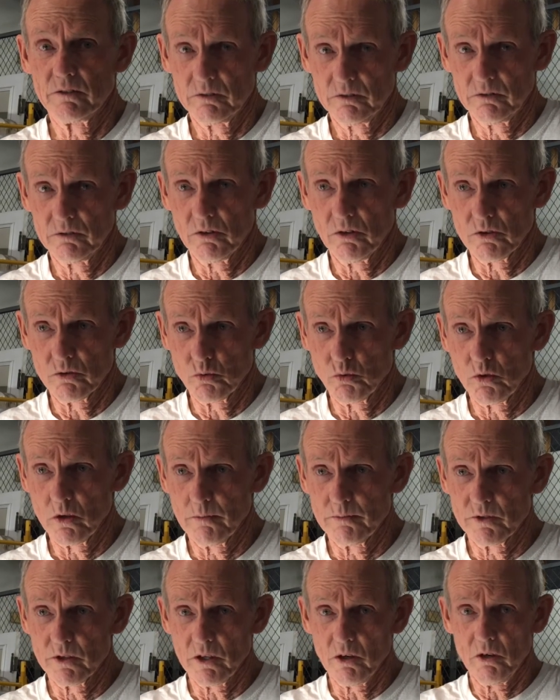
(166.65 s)
grows
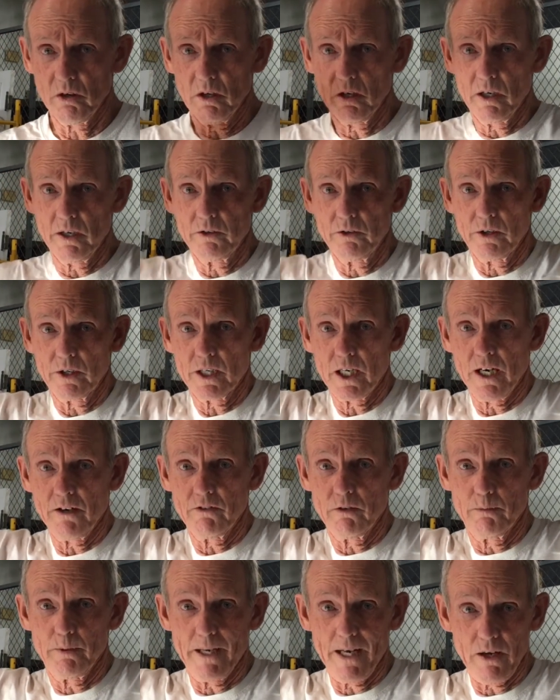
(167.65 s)
worms under a cover,
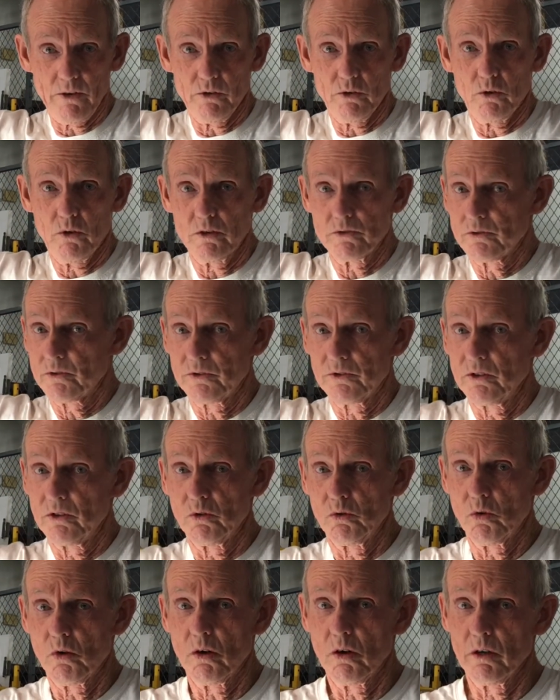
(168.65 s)
but outdoors with no
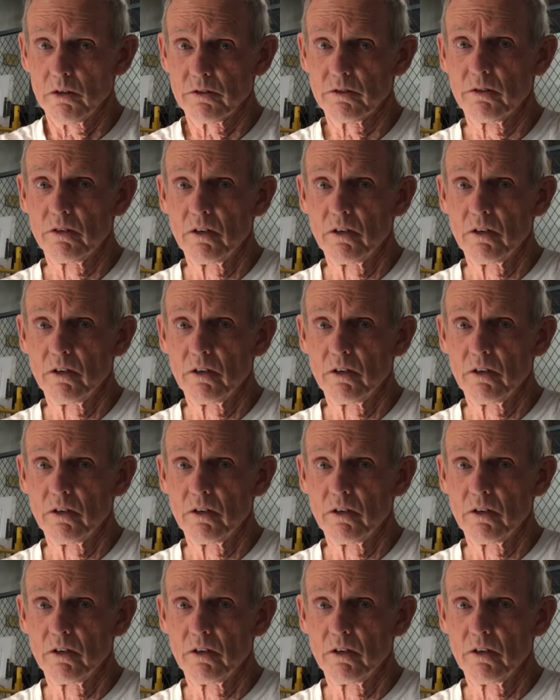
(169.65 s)
walls.